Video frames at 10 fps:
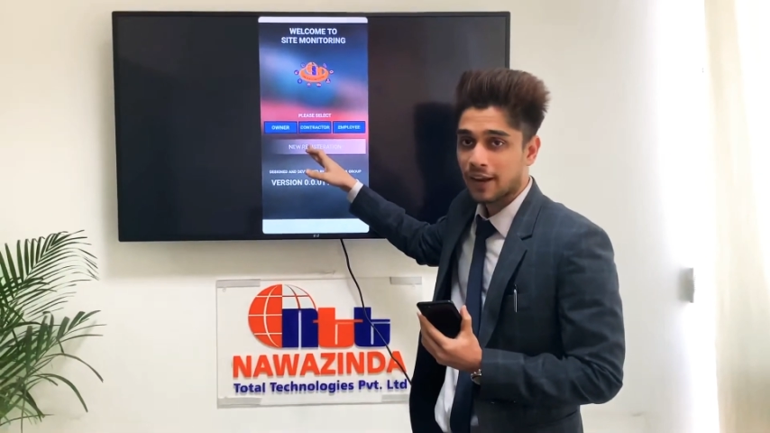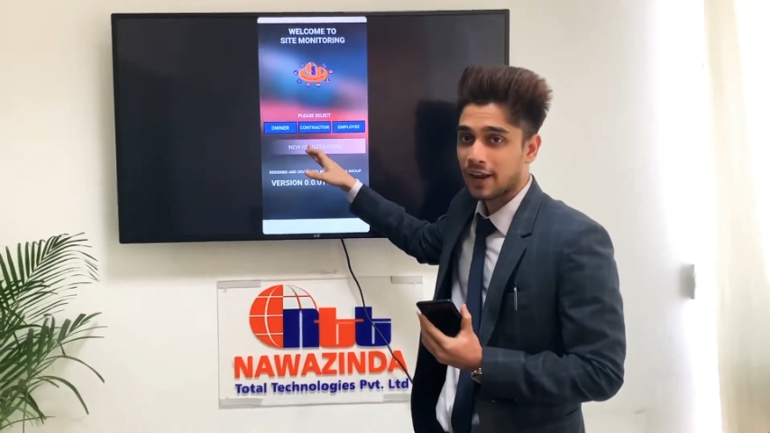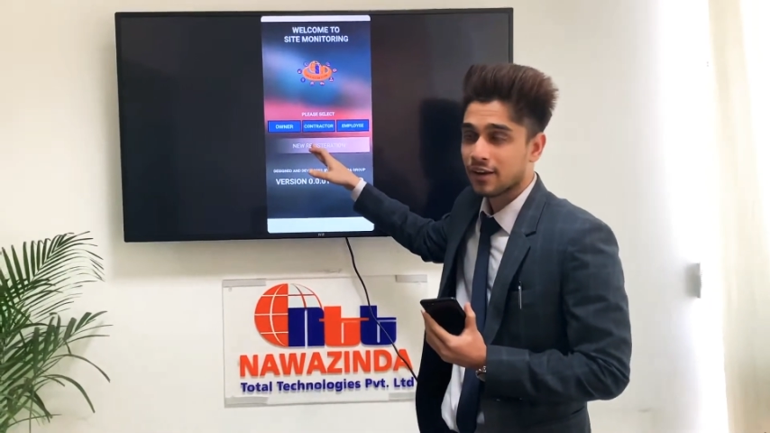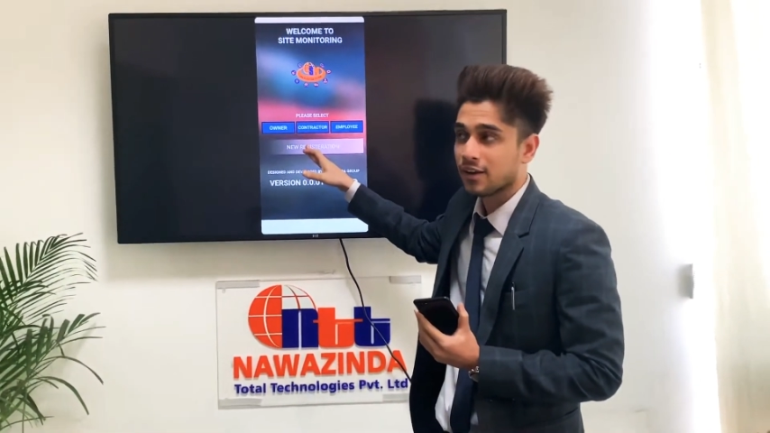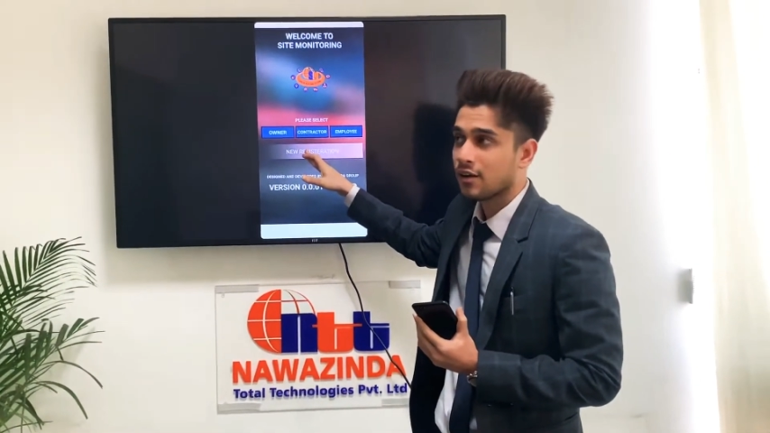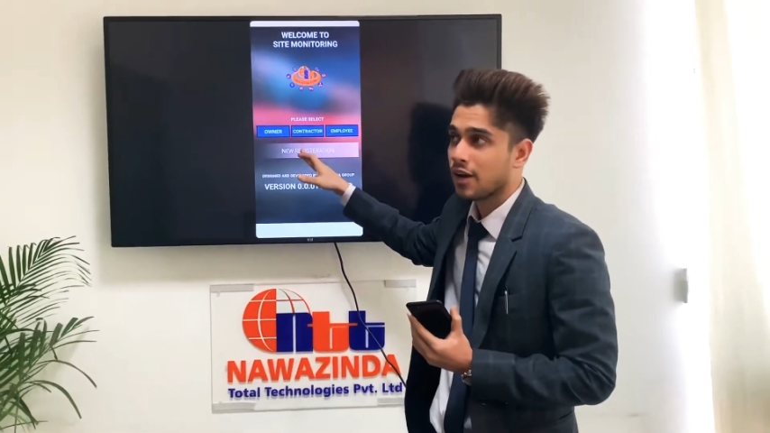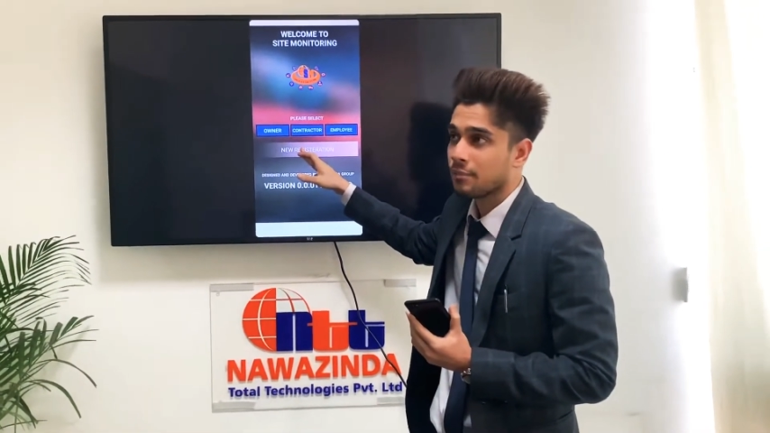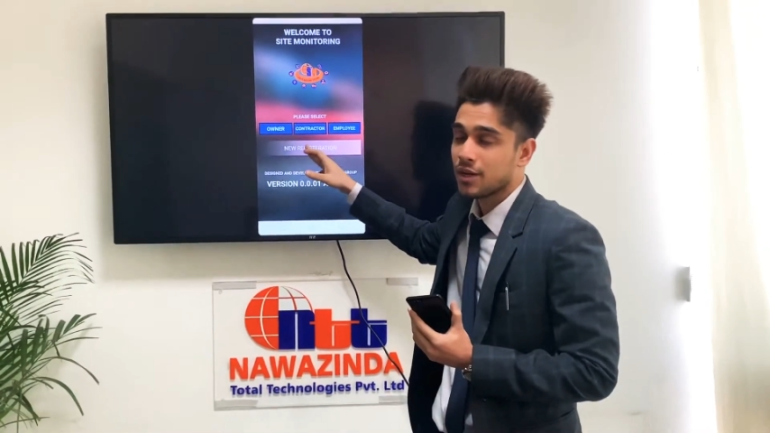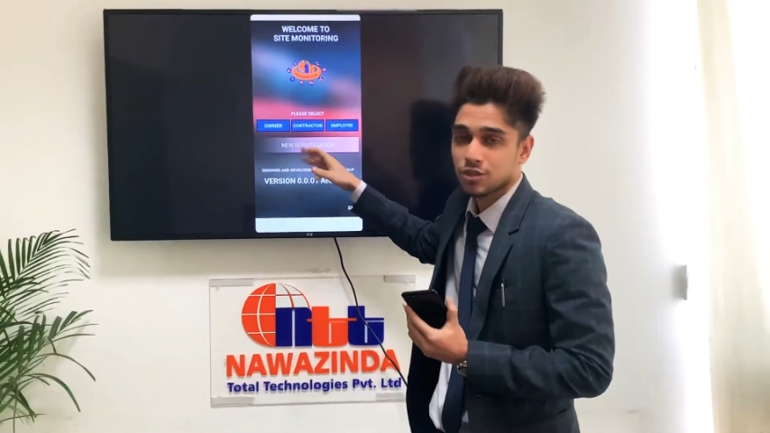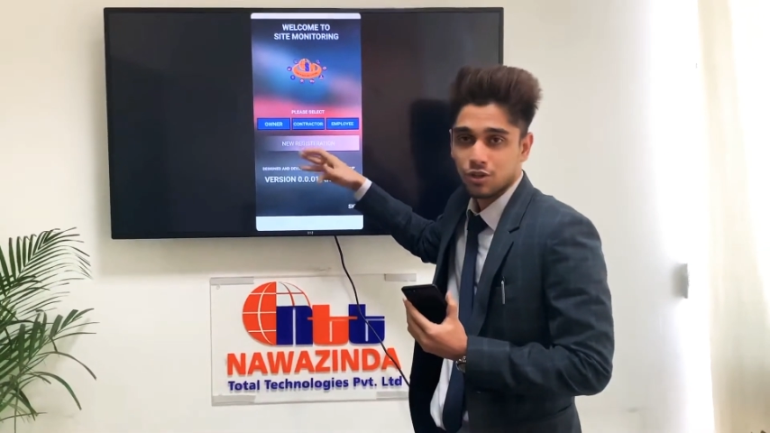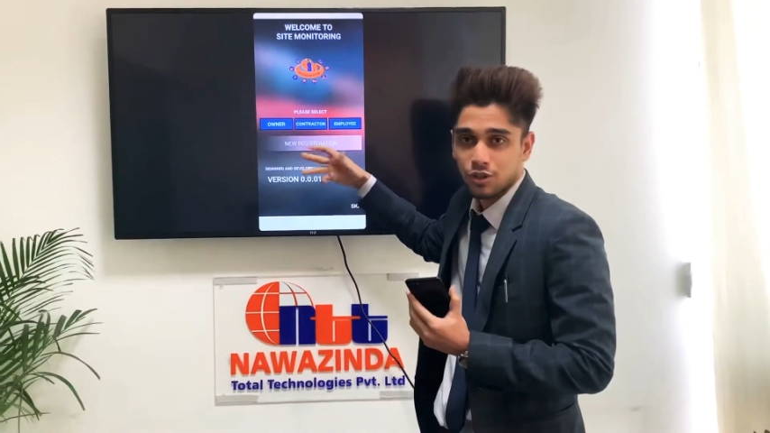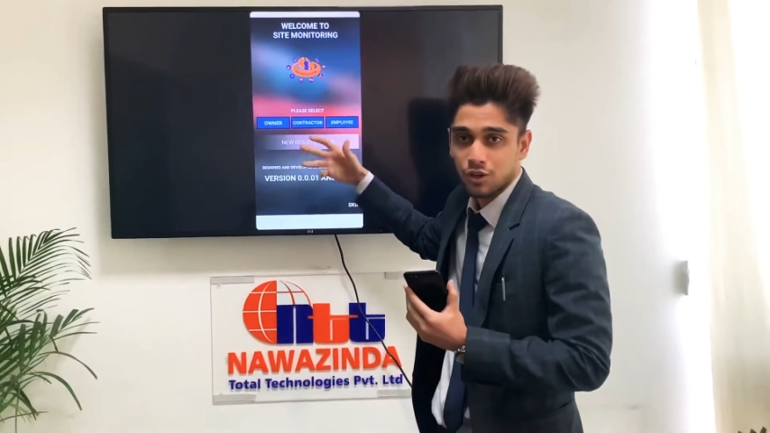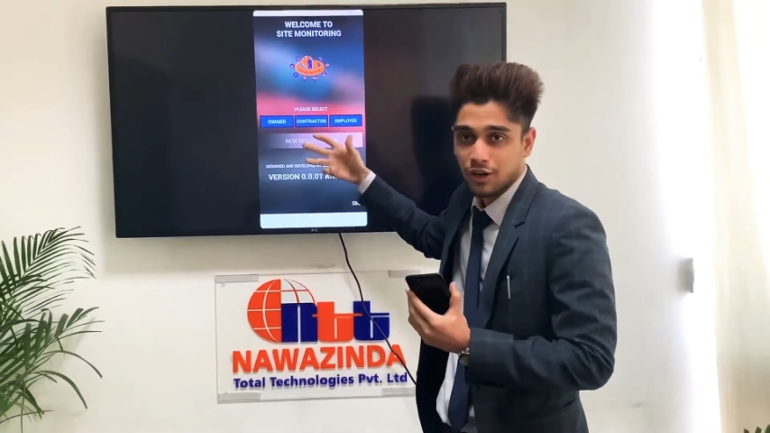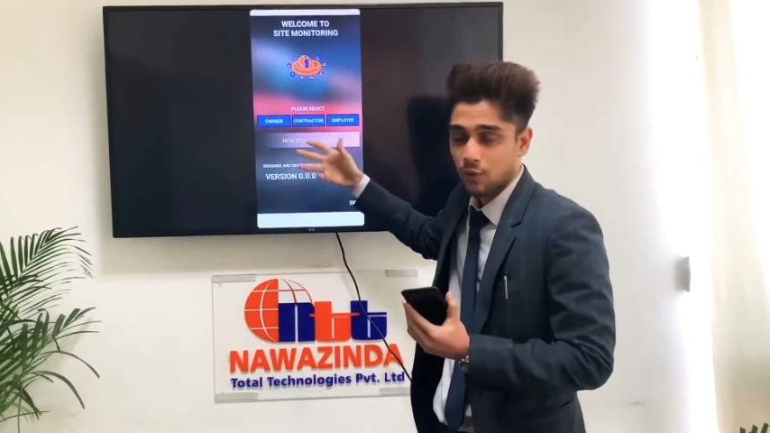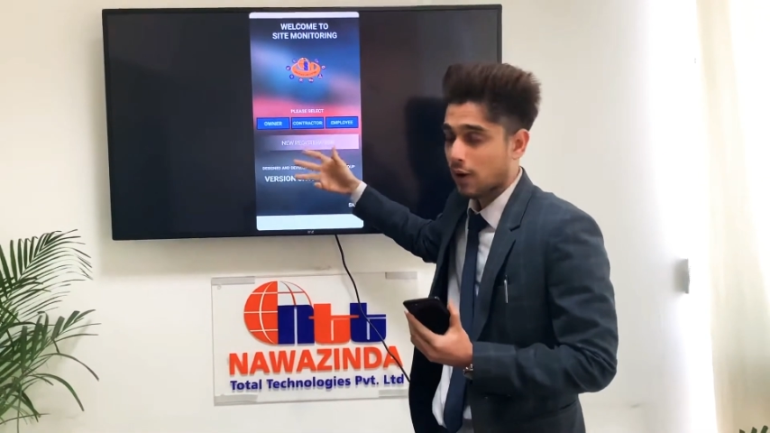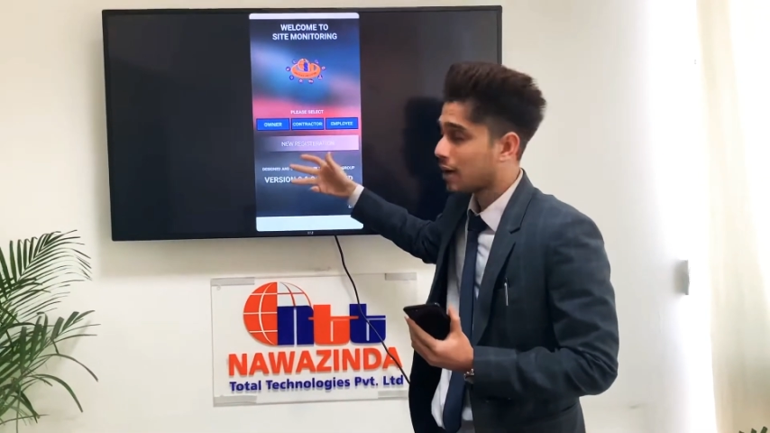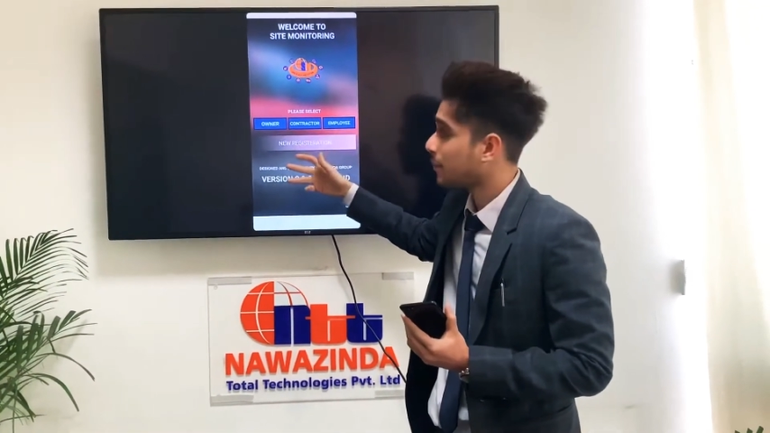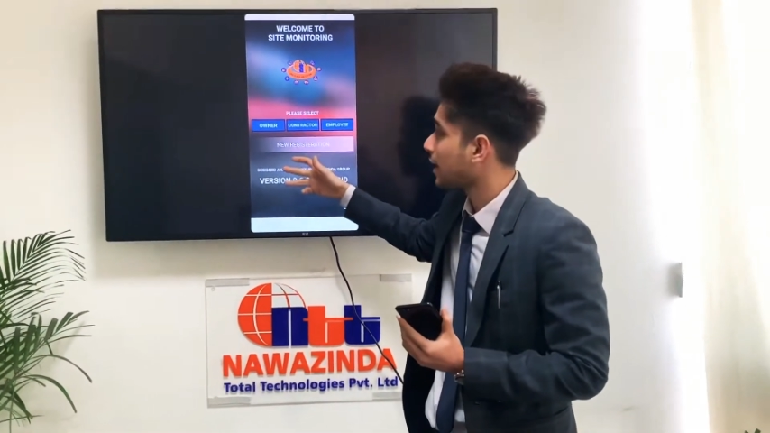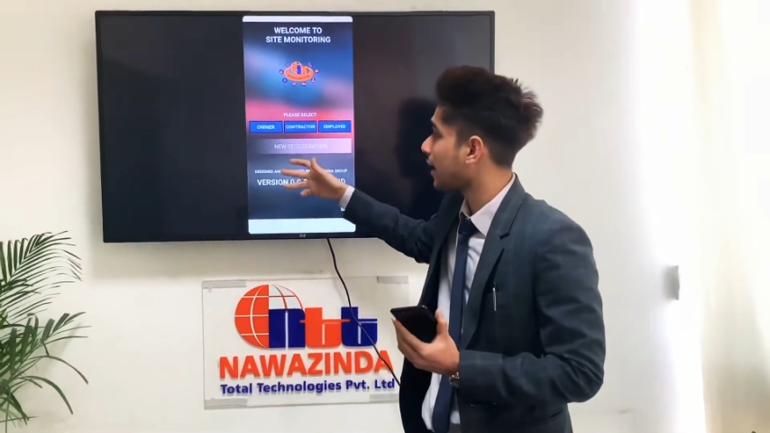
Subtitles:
and based on your requirement,